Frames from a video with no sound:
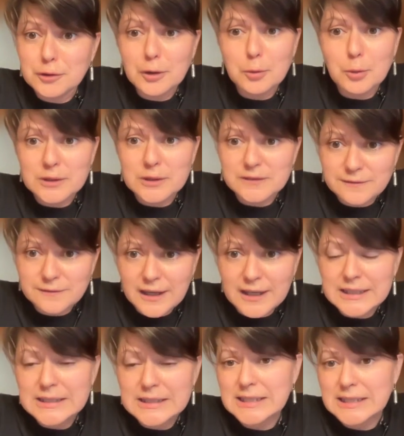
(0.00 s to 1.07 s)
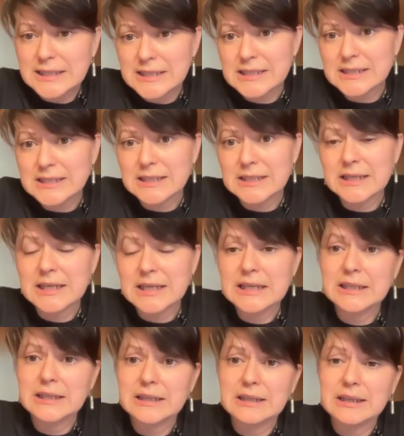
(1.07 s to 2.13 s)
qualified solicitor
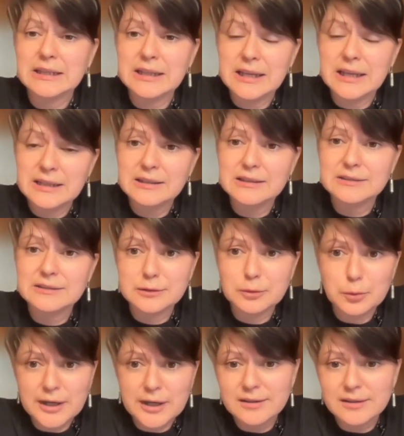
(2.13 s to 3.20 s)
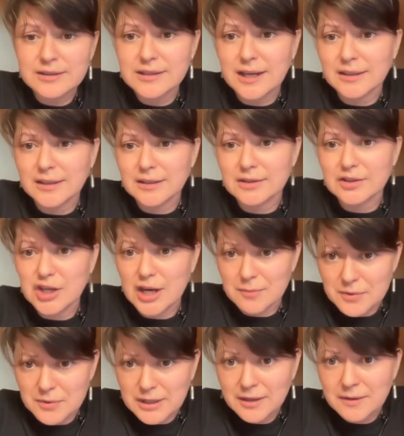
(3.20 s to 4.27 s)
in England and Wales and
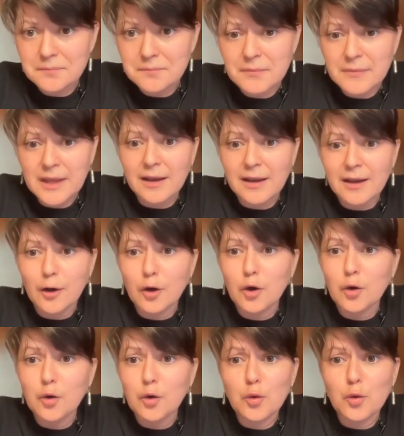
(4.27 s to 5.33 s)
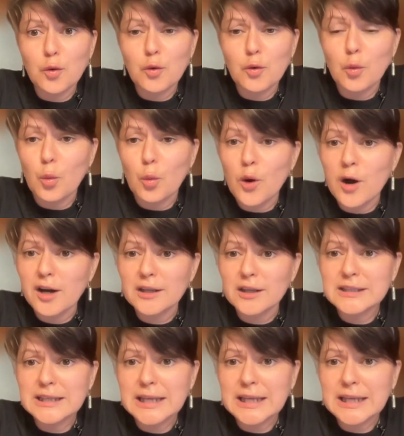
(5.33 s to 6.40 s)
Germany, who
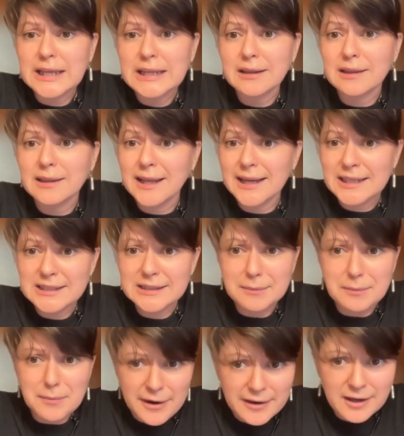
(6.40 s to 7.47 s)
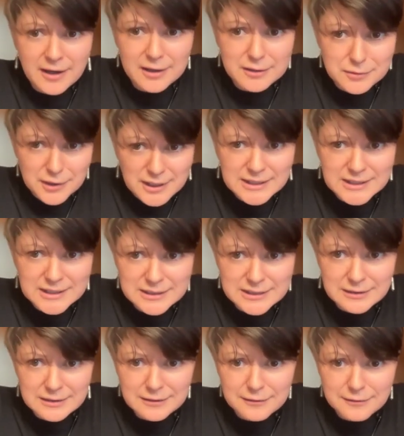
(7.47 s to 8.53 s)
worked in Latin America, right,
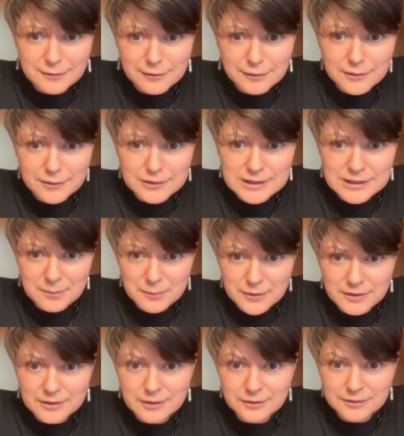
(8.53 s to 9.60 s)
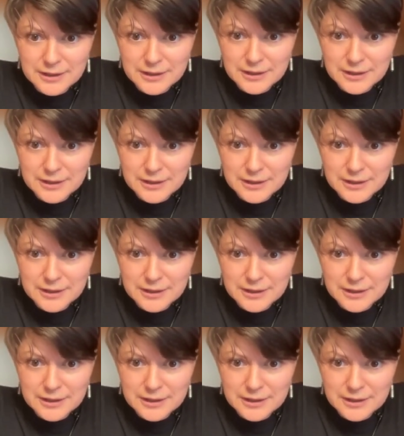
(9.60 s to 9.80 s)
for some period of time?